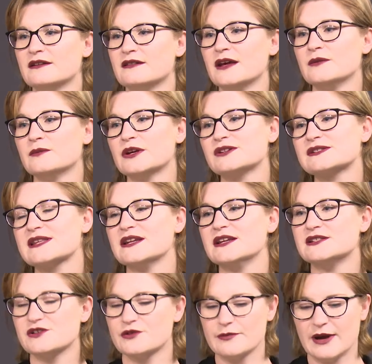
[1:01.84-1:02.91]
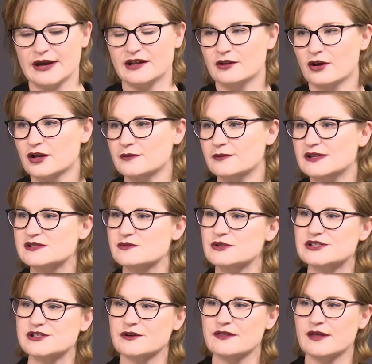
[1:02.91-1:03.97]
then because they need to remain anonymous, we
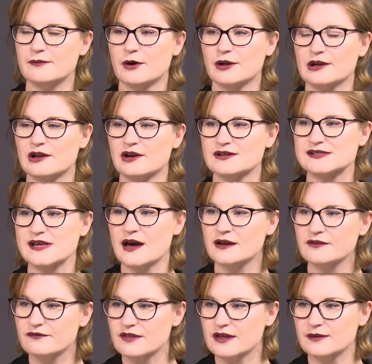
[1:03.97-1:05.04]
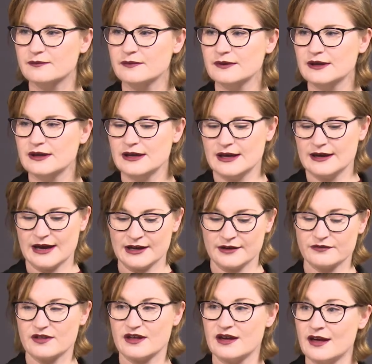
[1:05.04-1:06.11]
took their monologues out of there
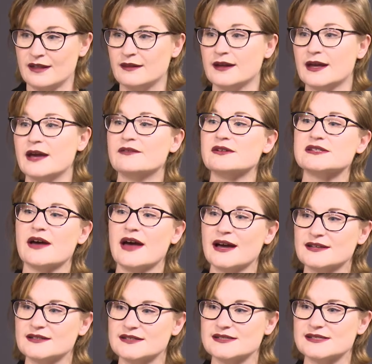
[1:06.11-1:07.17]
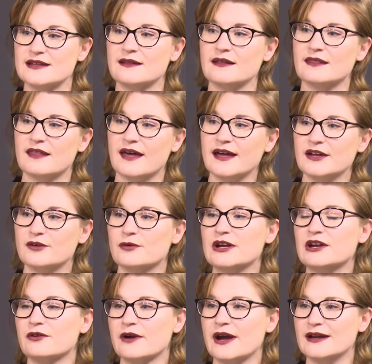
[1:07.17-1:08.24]
and then gave it to actors, and then they
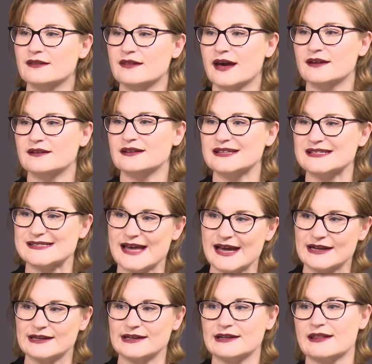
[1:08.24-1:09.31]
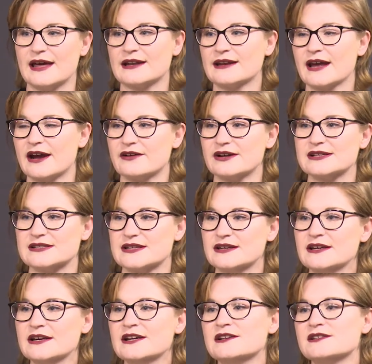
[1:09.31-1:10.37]
recreate that character,
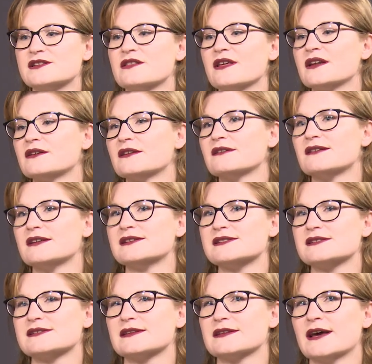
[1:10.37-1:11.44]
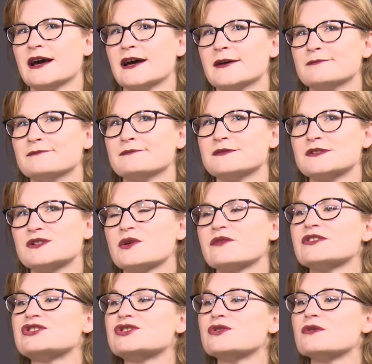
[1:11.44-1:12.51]
so that there's sort of a
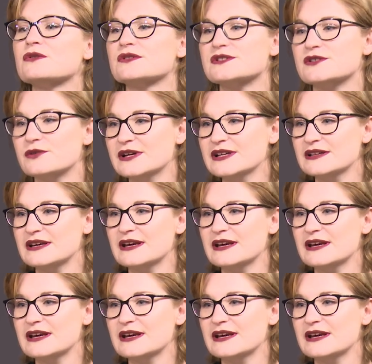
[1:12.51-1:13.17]
truth to it,